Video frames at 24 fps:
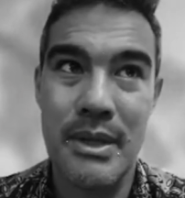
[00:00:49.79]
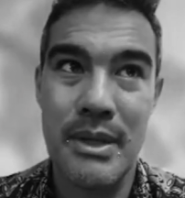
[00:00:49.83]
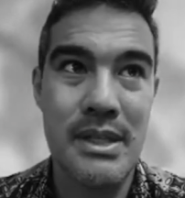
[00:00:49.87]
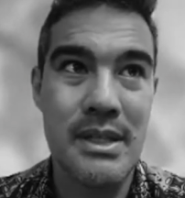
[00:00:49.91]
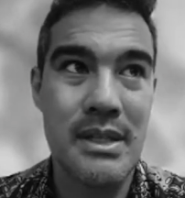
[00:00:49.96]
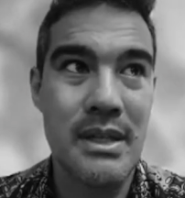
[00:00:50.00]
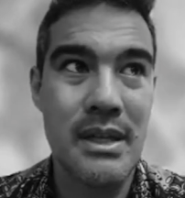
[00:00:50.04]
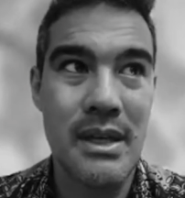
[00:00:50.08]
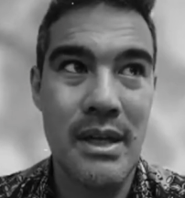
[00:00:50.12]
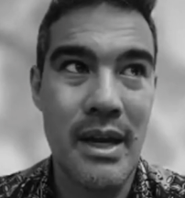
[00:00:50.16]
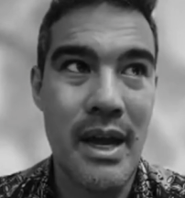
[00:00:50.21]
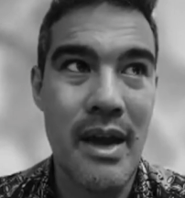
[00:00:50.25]

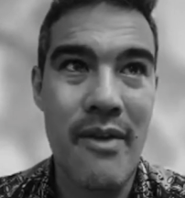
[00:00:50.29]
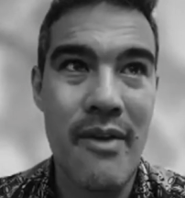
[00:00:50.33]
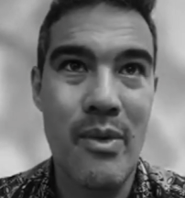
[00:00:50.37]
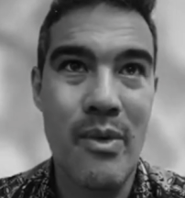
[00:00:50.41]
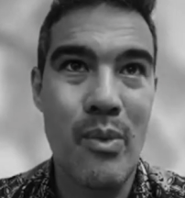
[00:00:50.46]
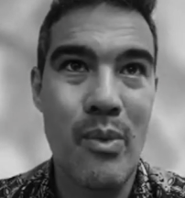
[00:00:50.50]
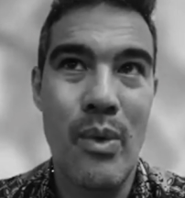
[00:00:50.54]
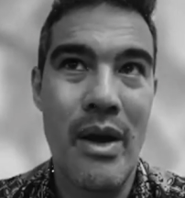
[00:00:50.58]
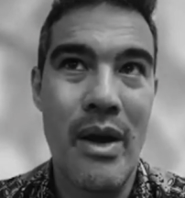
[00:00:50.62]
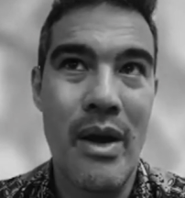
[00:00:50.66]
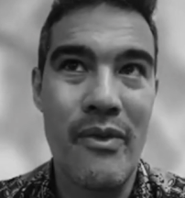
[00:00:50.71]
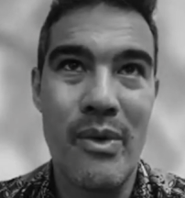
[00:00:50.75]
is like
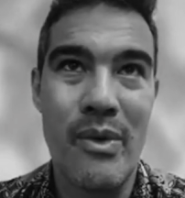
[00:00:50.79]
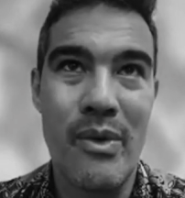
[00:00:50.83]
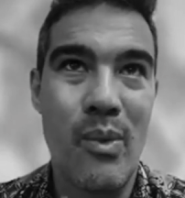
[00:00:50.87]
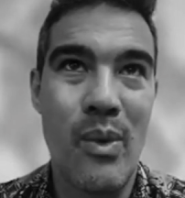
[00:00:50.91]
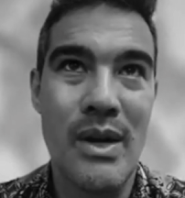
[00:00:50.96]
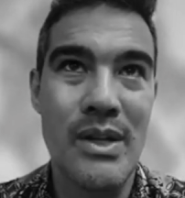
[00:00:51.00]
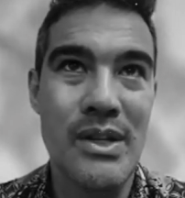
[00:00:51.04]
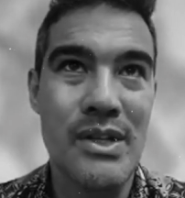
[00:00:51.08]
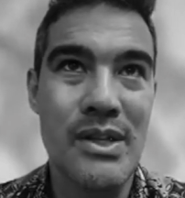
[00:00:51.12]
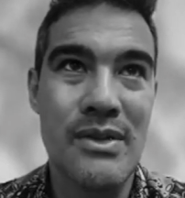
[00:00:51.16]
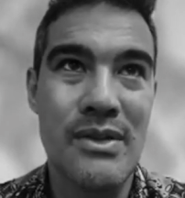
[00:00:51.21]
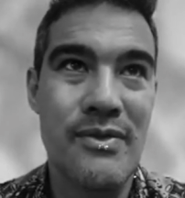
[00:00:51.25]
every
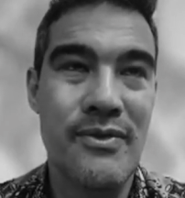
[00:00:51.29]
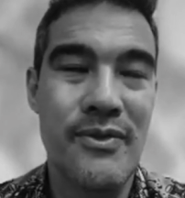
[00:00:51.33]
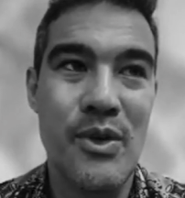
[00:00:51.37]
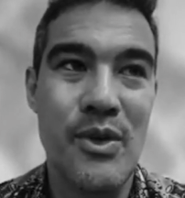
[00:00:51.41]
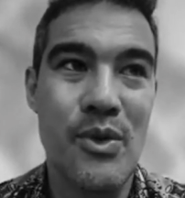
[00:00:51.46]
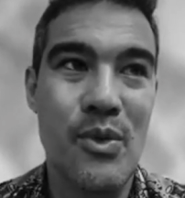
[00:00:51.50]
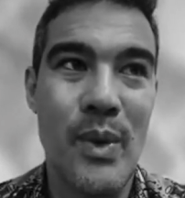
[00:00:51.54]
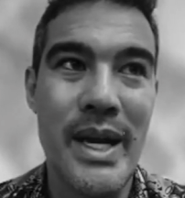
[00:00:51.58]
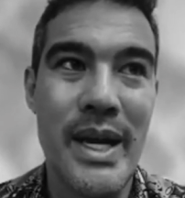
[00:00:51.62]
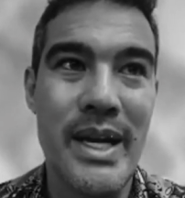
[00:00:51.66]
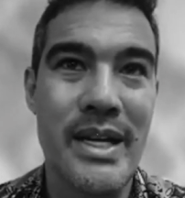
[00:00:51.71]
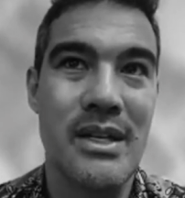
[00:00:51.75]
once a
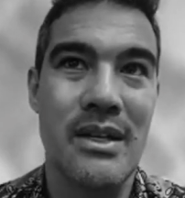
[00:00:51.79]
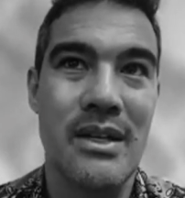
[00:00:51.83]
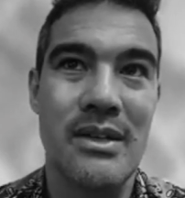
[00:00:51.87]
few weeks,